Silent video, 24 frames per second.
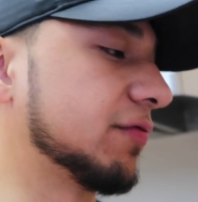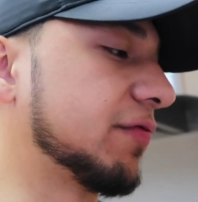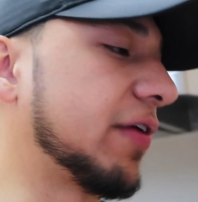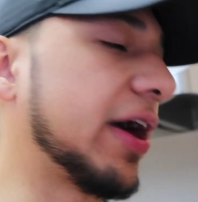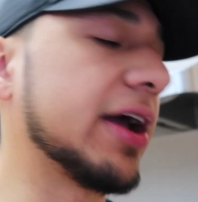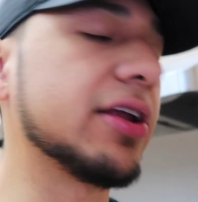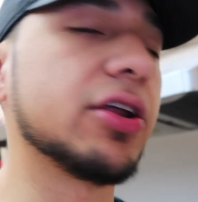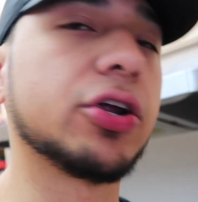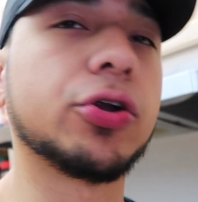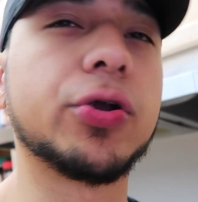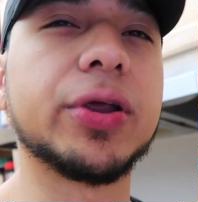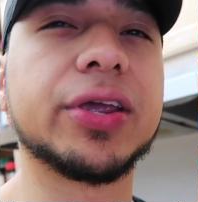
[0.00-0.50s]

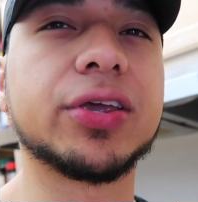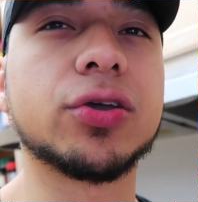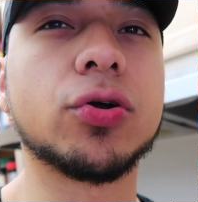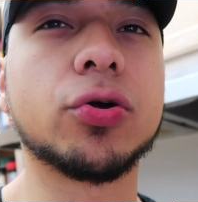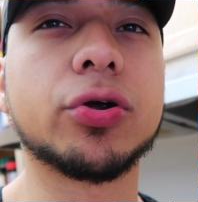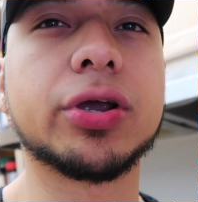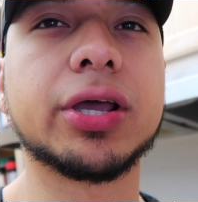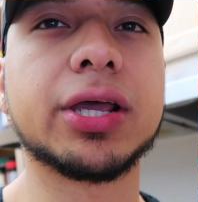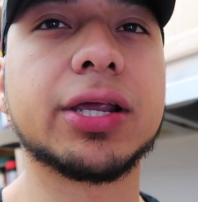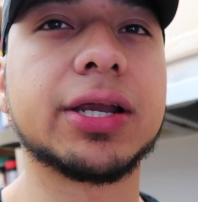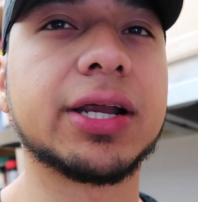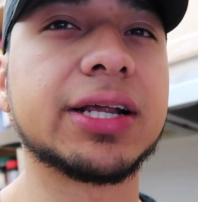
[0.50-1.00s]
find a Greek
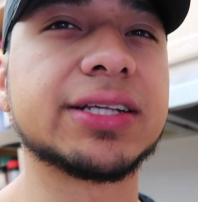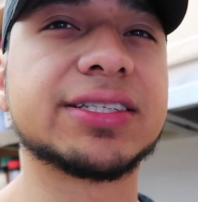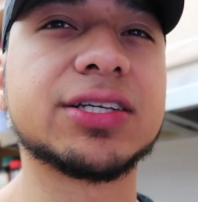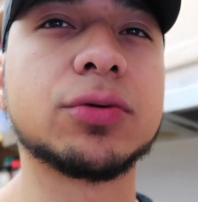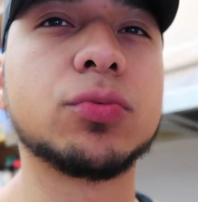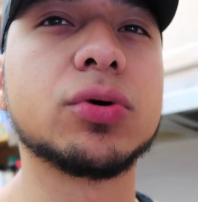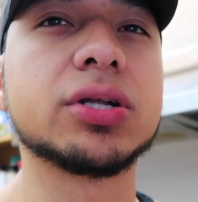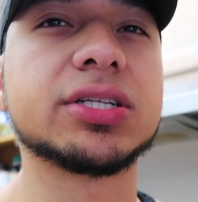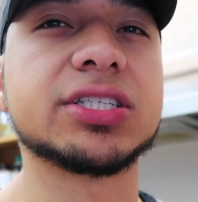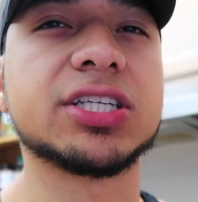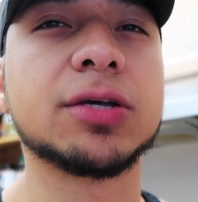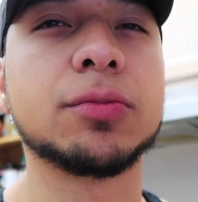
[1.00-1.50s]
yogurt that's
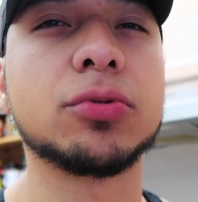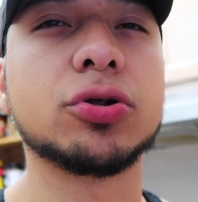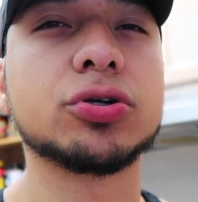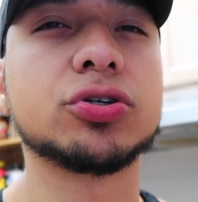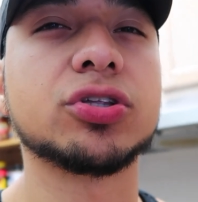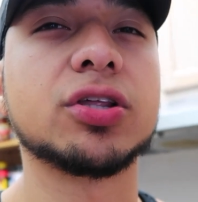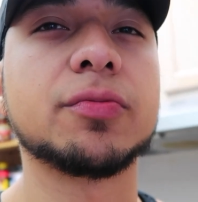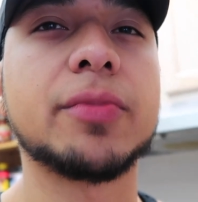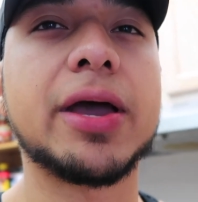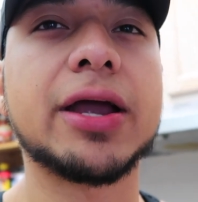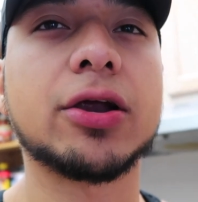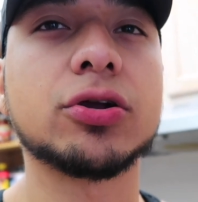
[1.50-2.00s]
somewhat similar to
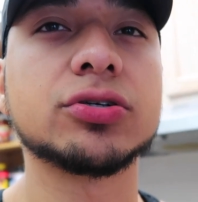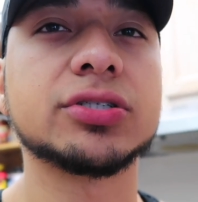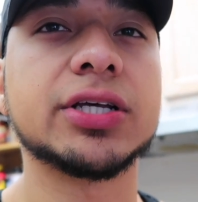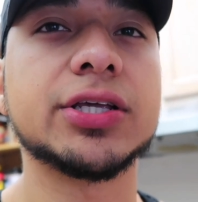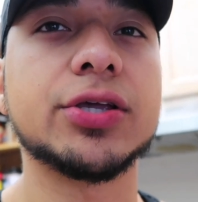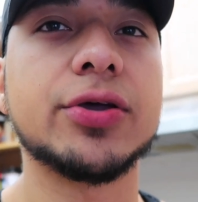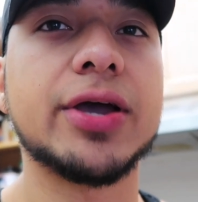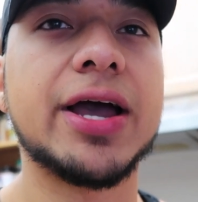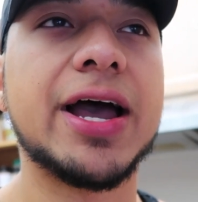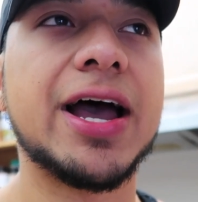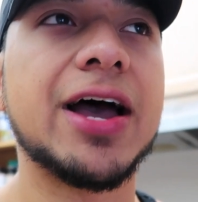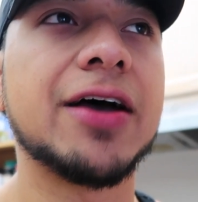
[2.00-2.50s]
the macros that
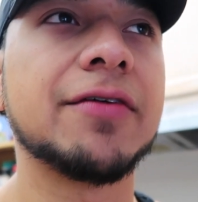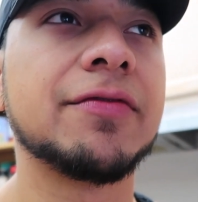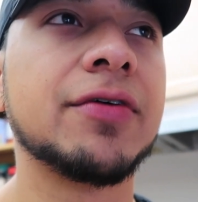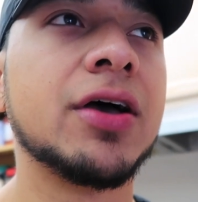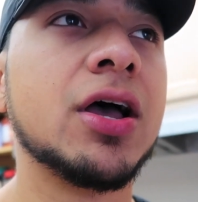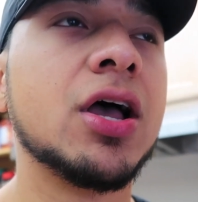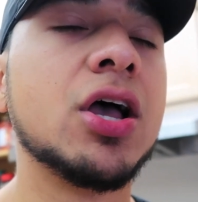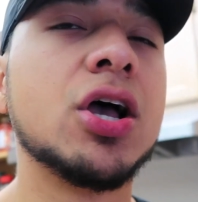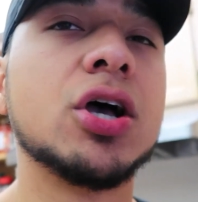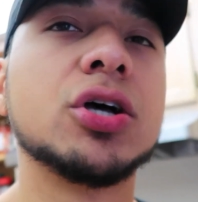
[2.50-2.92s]
you have.